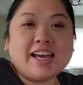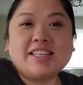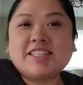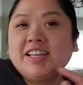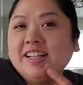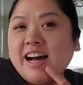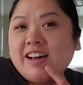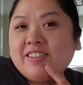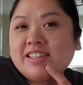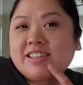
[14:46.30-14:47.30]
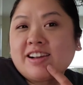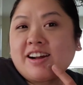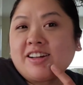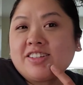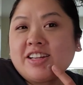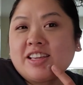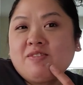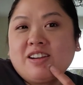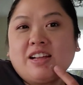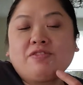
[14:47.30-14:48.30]
I still have this thing. I'm going to try to
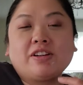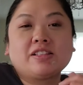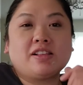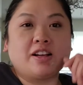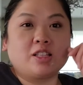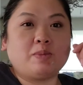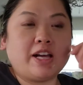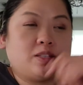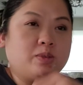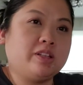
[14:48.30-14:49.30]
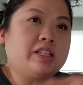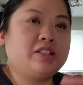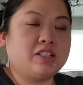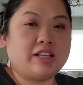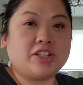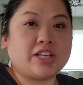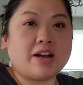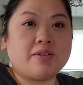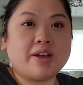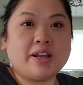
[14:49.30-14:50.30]
keep it on for as long as possible until I
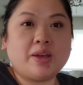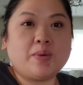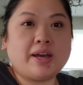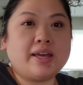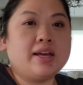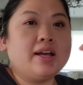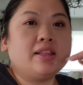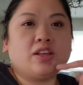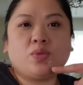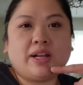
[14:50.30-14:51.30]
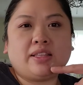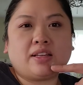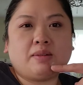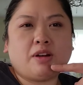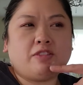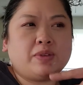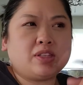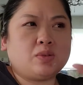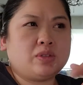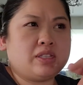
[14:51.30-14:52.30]
shower anyway. The other one had to come off
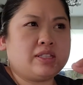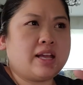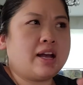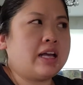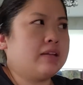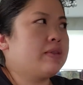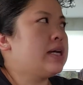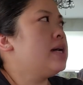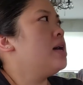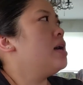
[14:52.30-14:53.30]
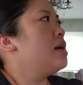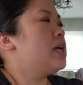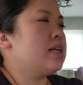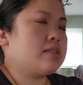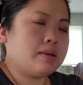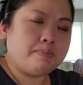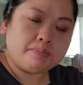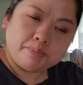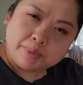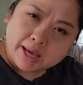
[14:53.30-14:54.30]
because it wasn't staying on. It's
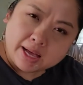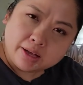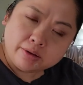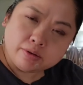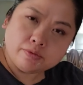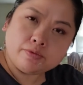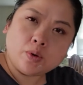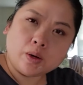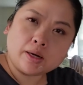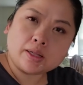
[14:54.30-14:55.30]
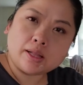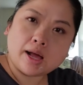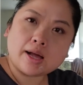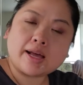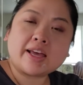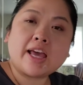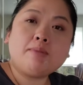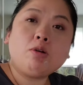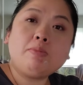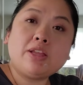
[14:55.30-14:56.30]
about 4 o'clock. I
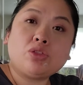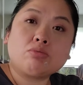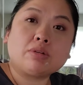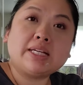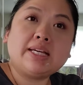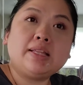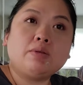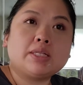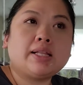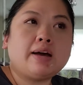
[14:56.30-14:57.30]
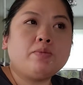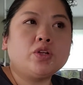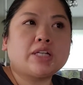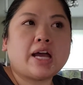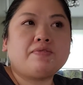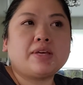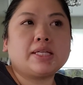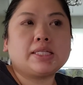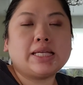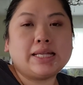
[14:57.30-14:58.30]
came home at 3. There was a lot more traffic
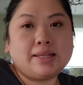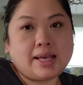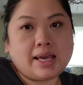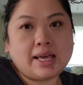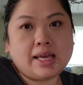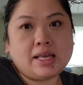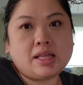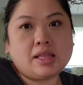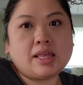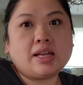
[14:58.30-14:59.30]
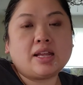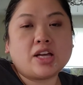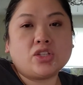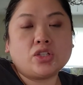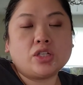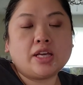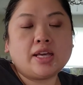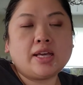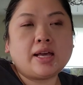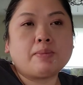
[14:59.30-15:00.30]
today than
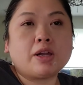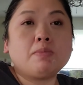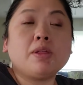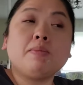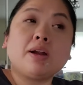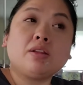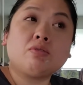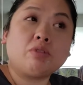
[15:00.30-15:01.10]
yesterday. I'm going to blame it on the